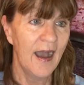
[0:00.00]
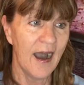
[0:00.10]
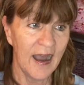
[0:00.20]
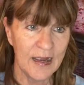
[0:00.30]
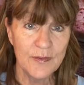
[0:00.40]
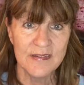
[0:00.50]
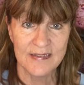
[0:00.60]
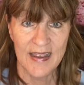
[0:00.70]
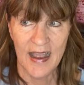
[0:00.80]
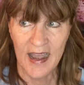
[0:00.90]
I would
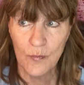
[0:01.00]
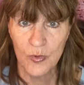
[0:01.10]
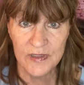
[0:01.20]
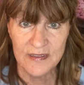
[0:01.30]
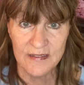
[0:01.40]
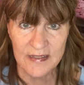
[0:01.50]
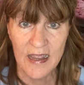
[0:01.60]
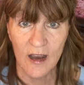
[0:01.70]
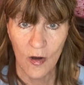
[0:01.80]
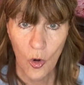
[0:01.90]
say I'm willing to
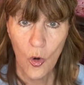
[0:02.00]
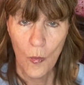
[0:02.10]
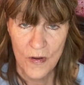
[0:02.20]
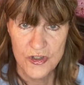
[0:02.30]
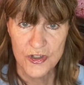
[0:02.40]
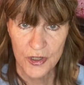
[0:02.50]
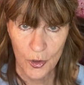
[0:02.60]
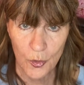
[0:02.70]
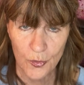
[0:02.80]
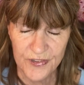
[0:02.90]
take a whole bunch of
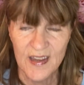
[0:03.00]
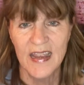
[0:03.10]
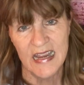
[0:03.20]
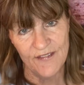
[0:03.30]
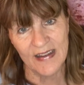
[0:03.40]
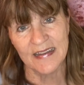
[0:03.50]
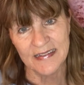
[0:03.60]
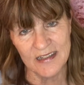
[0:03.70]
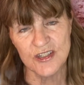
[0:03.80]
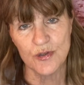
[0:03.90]
no's if I can
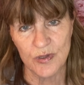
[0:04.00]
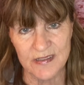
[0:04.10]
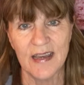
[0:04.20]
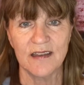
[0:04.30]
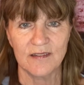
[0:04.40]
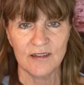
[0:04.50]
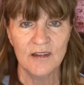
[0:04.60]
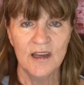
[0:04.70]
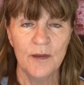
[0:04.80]
get to a yes,